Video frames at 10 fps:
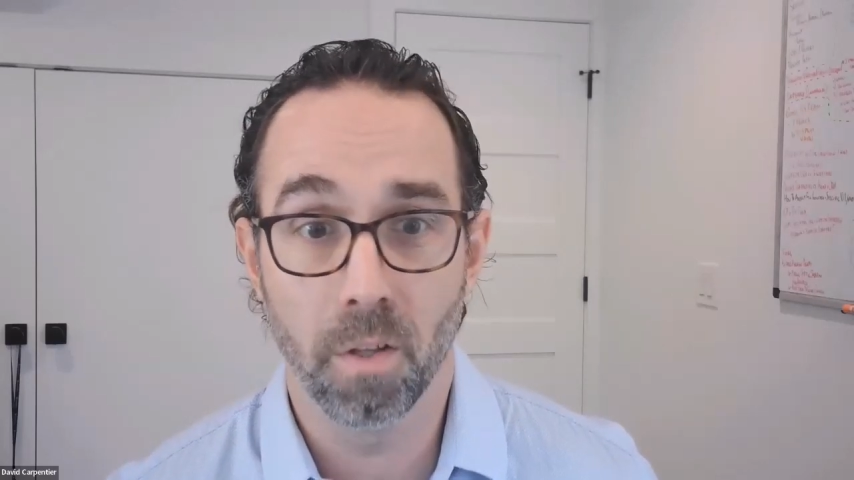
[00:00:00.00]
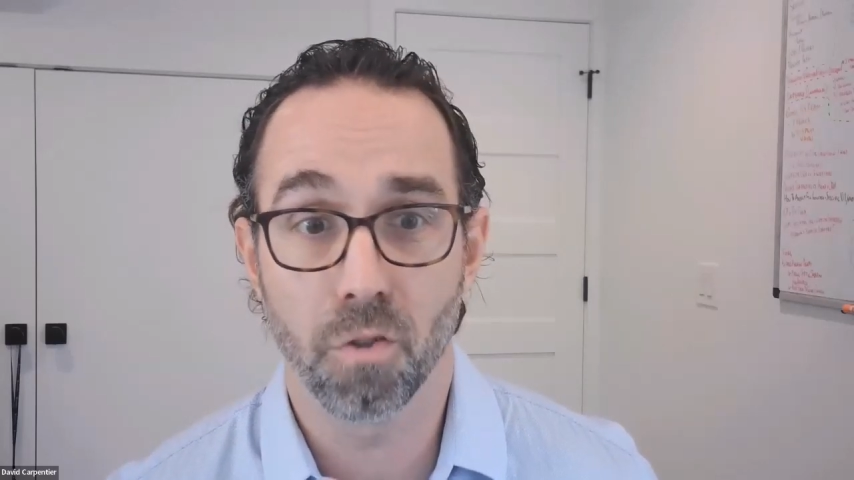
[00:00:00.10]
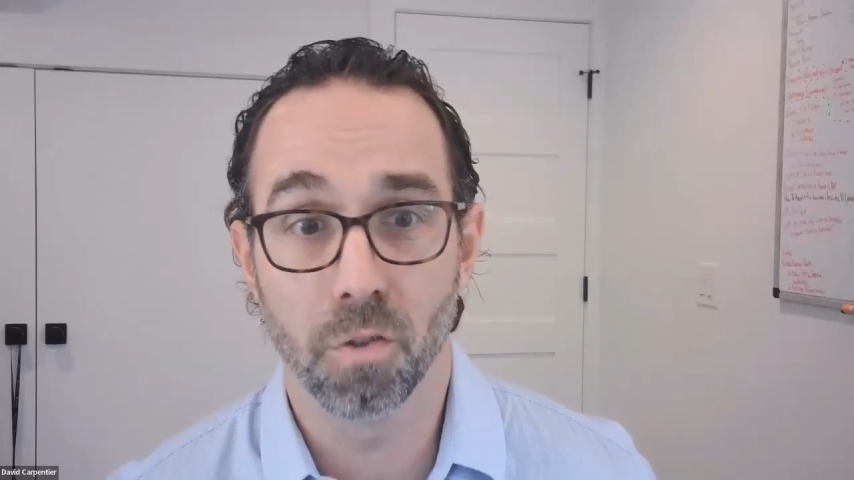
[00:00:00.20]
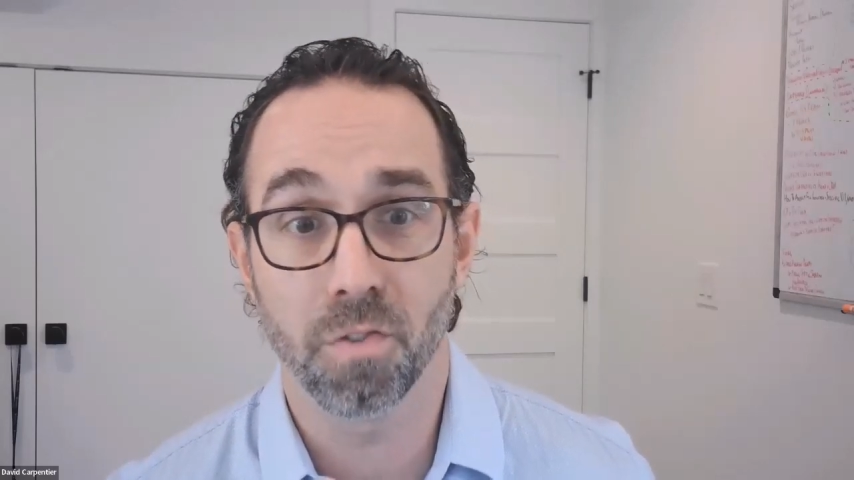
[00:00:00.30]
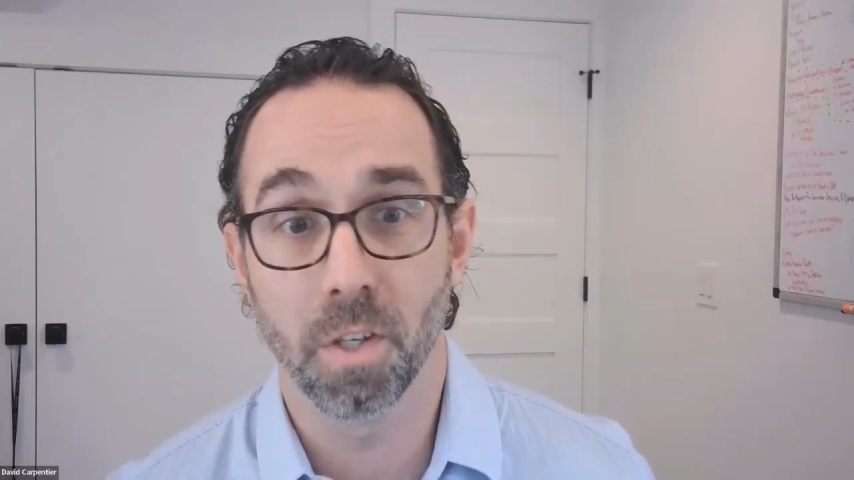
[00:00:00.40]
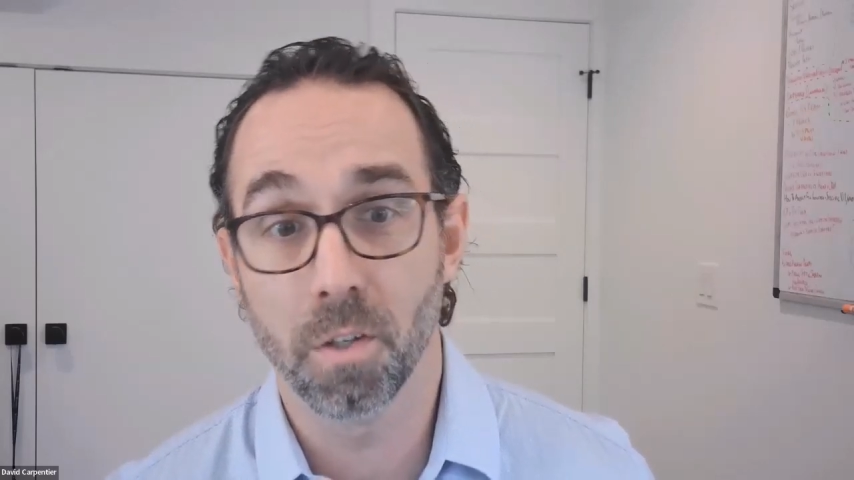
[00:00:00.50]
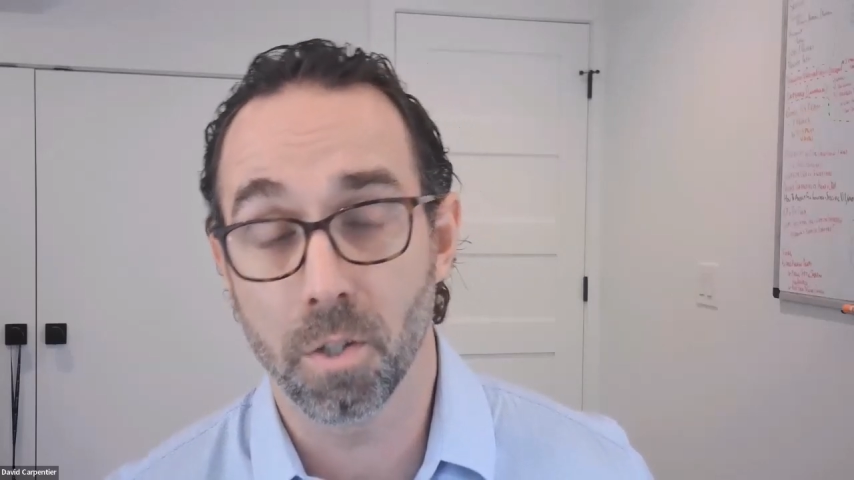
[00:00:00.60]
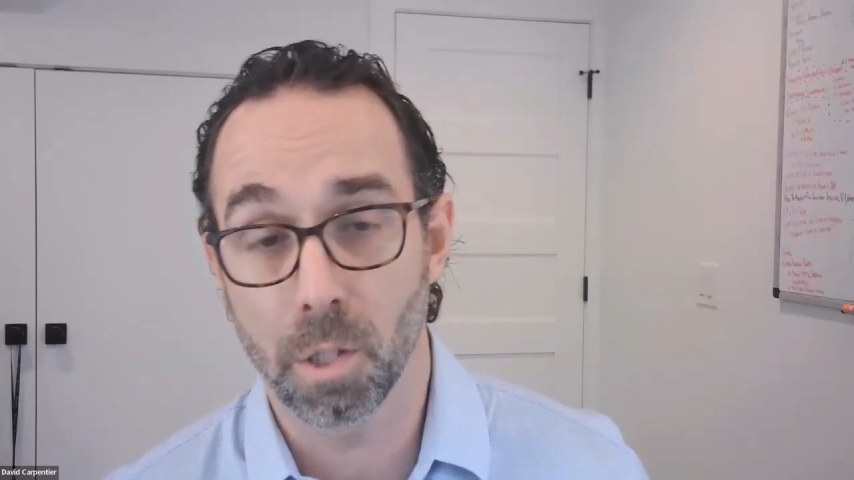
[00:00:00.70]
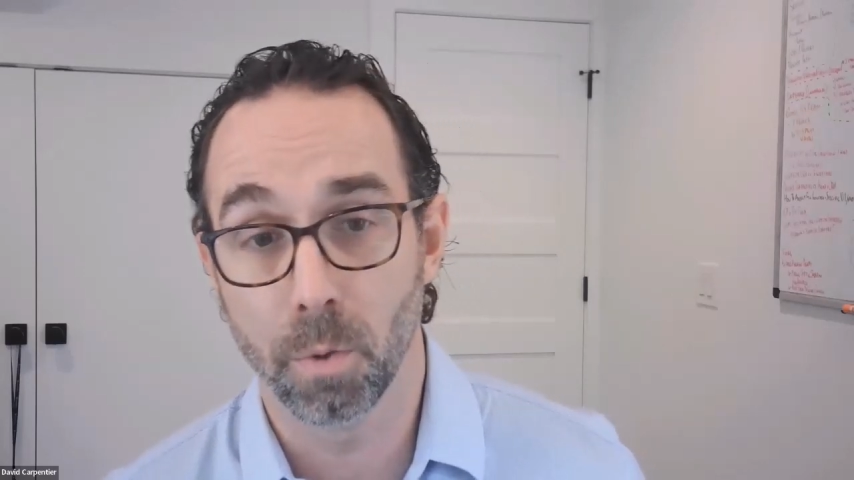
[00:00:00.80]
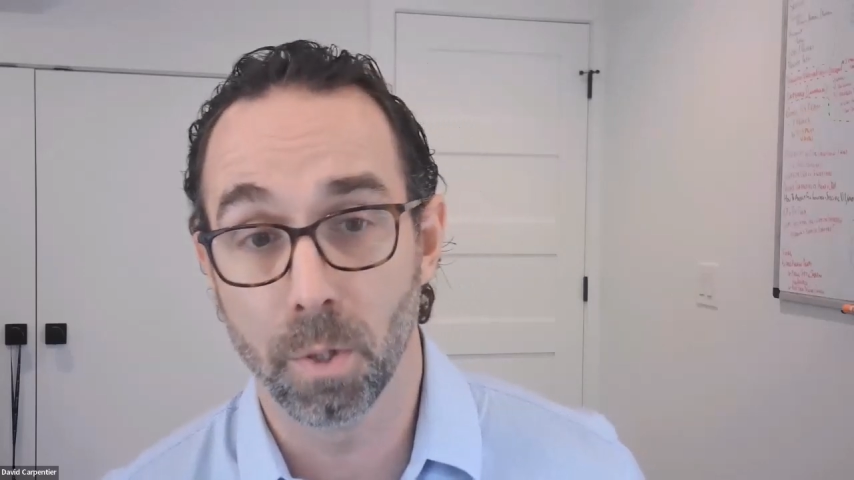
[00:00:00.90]
the insurance
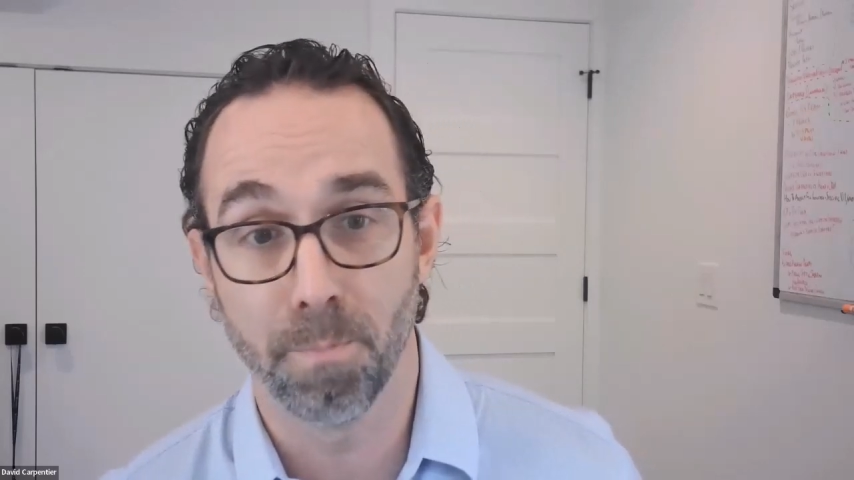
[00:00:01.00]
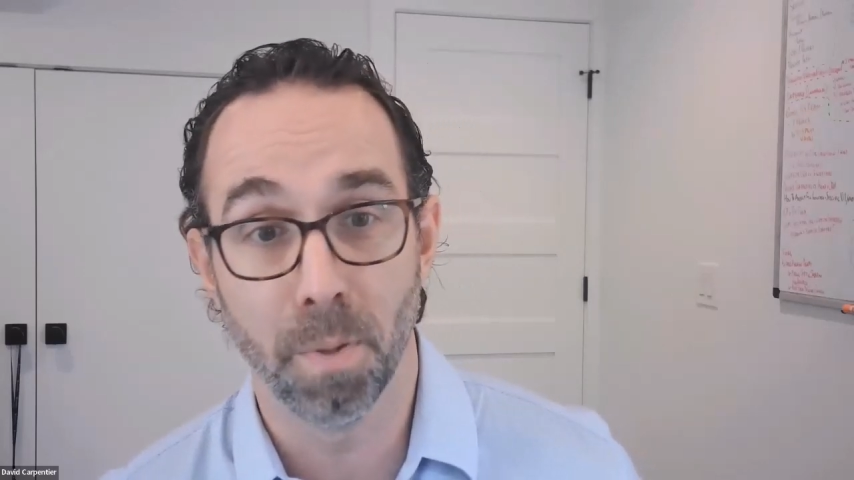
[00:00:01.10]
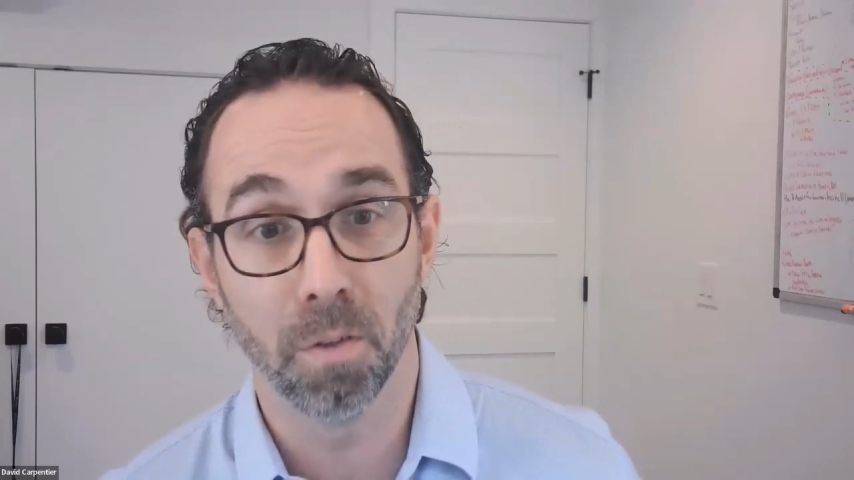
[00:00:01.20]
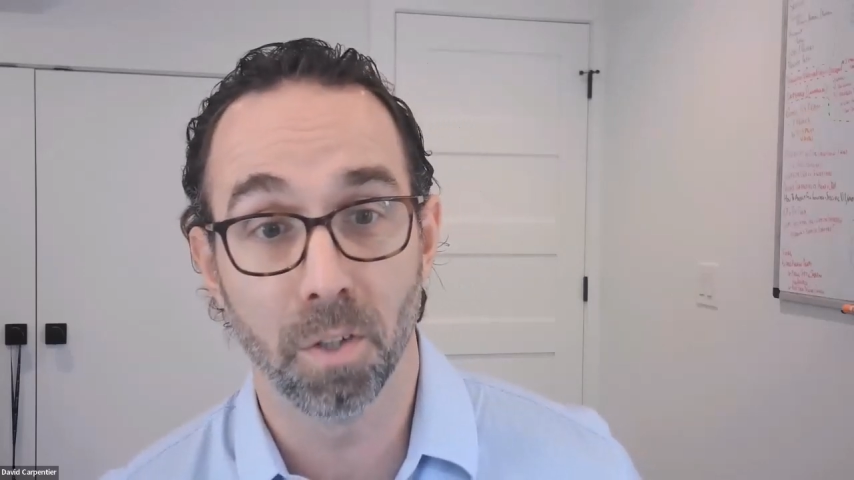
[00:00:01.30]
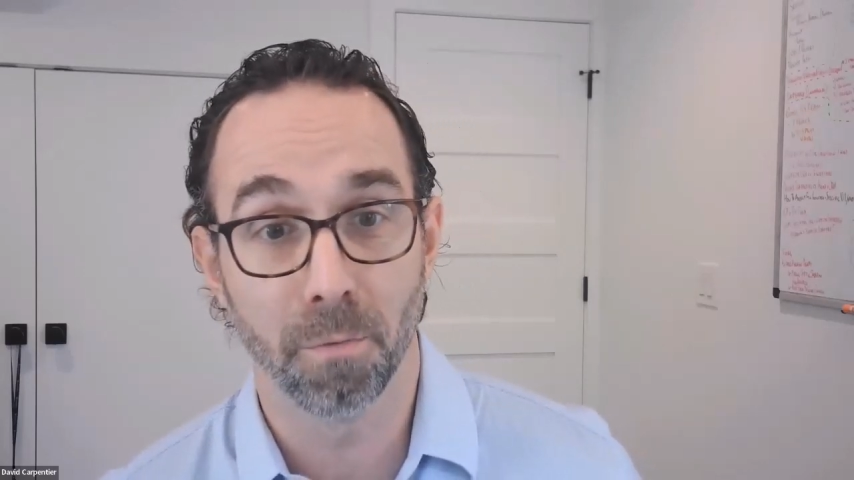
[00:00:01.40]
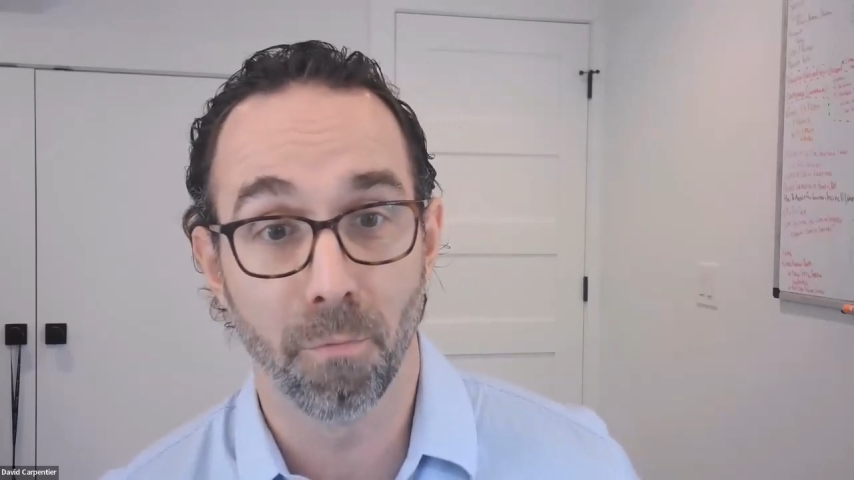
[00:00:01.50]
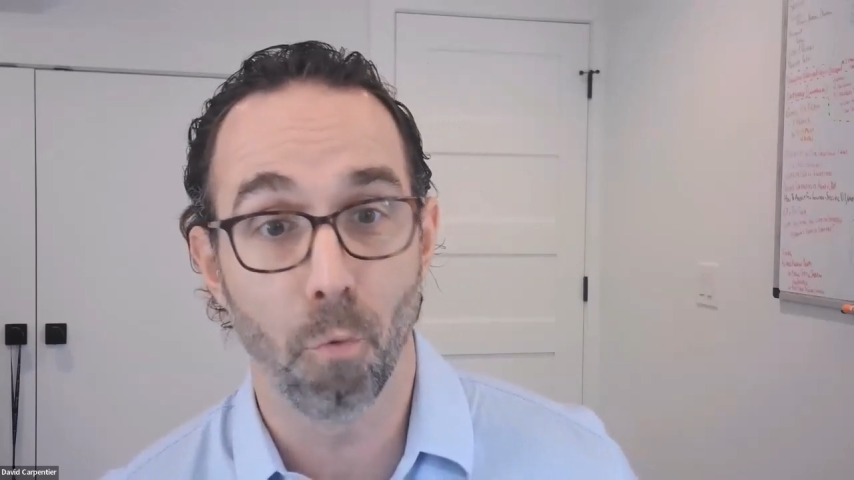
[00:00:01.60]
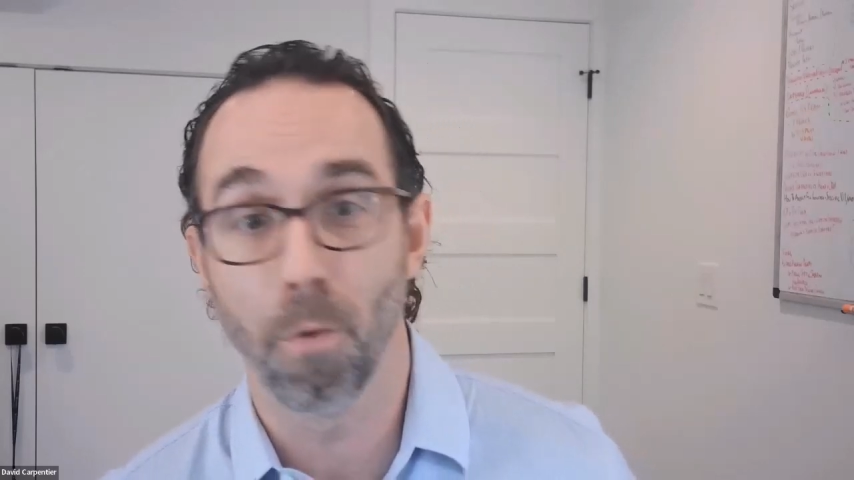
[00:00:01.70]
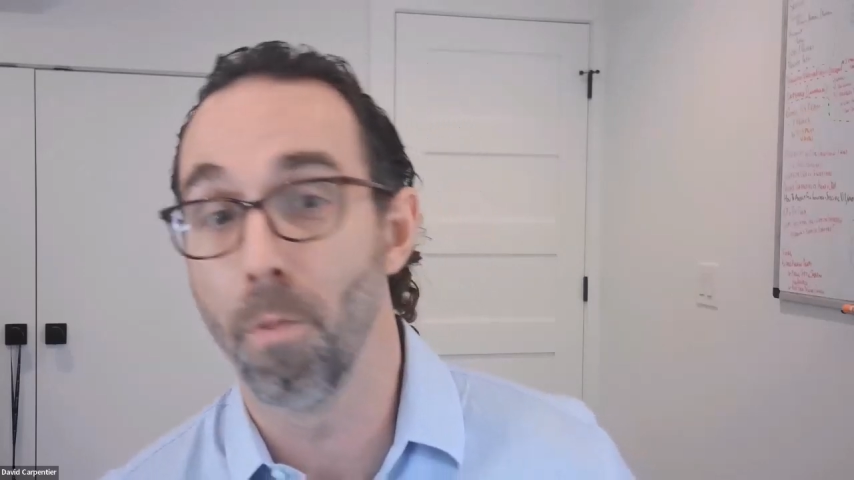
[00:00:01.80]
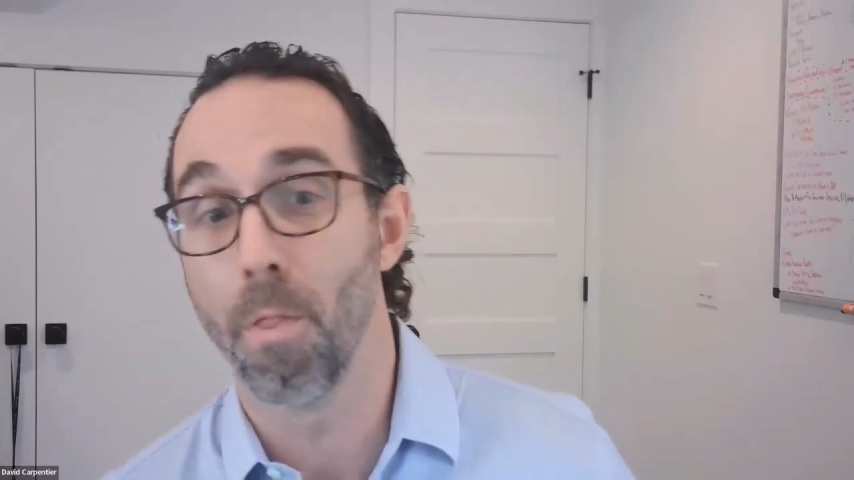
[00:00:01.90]
industry was building for